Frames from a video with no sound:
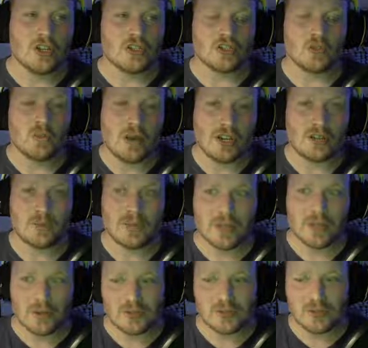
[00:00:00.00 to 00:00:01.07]
So where do we
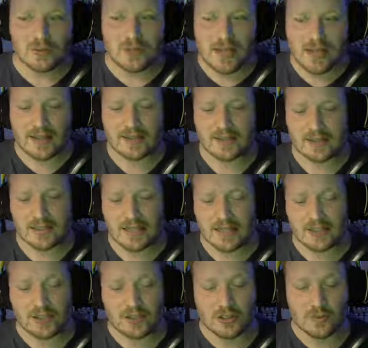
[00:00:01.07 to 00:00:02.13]
go to next? It's
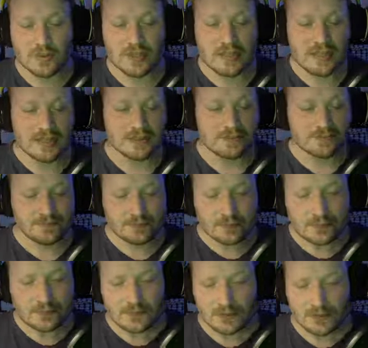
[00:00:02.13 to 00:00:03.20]
going to be
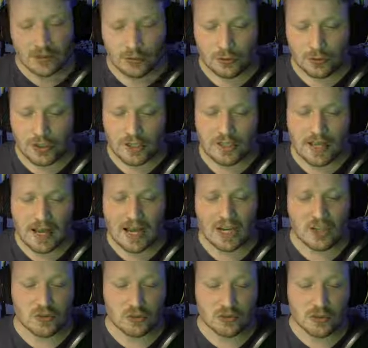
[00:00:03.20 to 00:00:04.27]
looking at
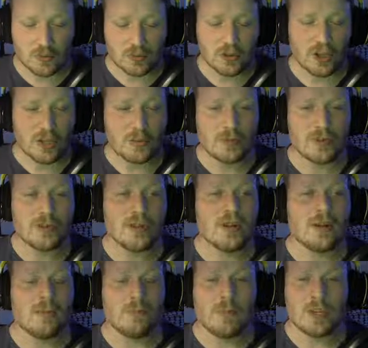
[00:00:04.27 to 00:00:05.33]
actual deployment,
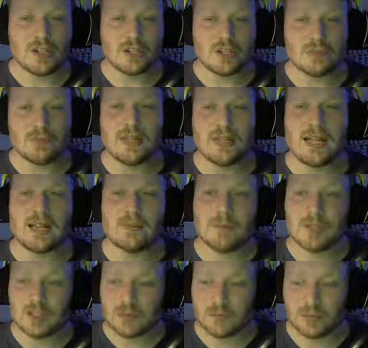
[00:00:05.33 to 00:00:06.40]
mission plan,
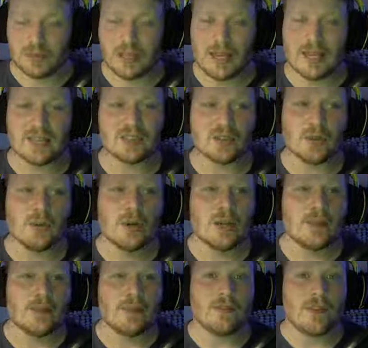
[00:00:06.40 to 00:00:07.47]
mission play. So
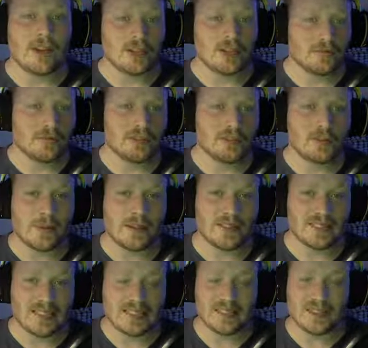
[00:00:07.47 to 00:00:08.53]
faction fundamentals
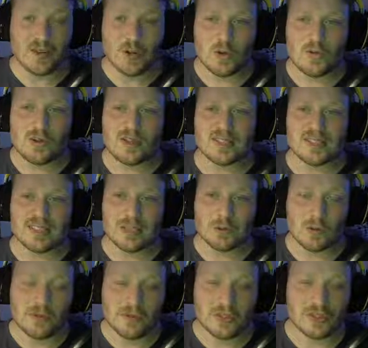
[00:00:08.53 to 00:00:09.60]
isn't over. Stick
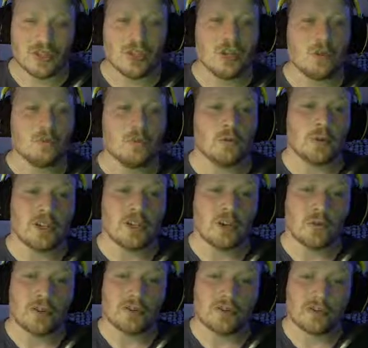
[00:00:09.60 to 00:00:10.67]
with us. We'll be
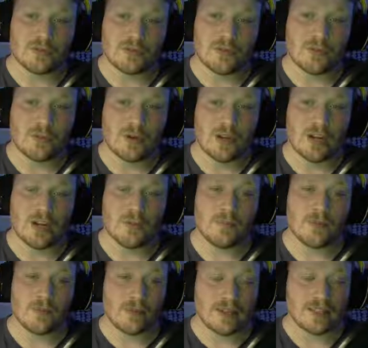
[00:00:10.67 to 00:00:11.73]
going through
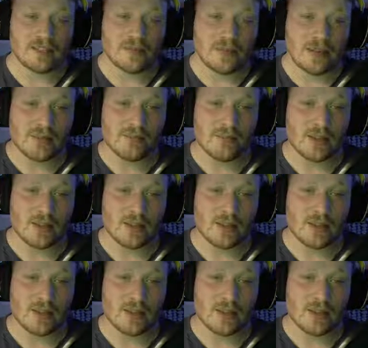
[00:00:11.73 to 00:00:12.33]
the rest of it.